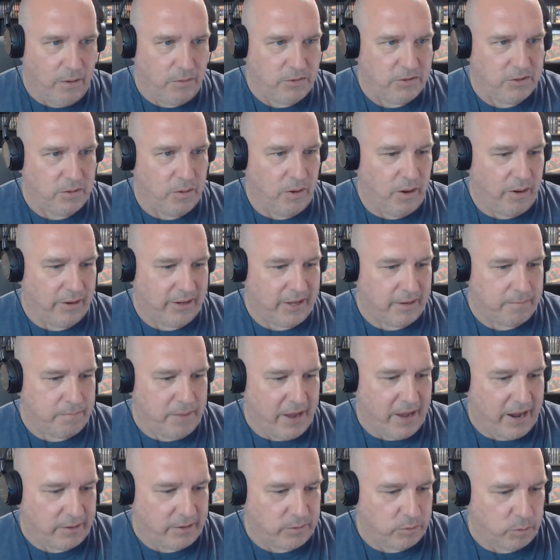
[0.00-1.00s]
So I'll get
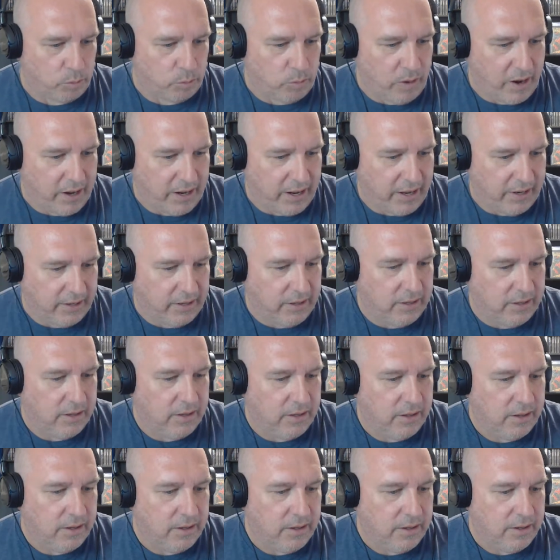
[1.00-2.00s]
back to writing
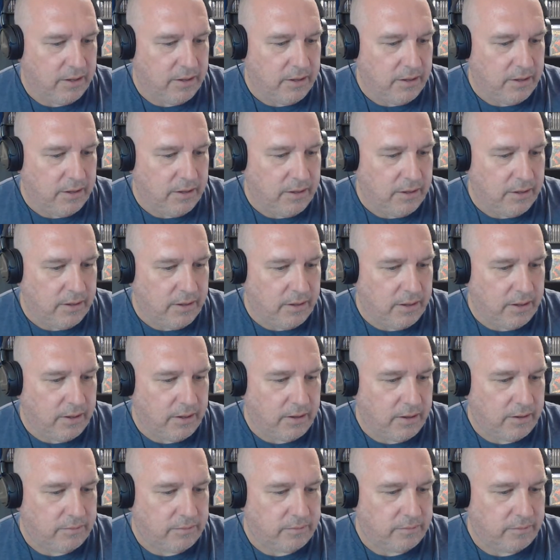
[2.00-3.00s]
uh,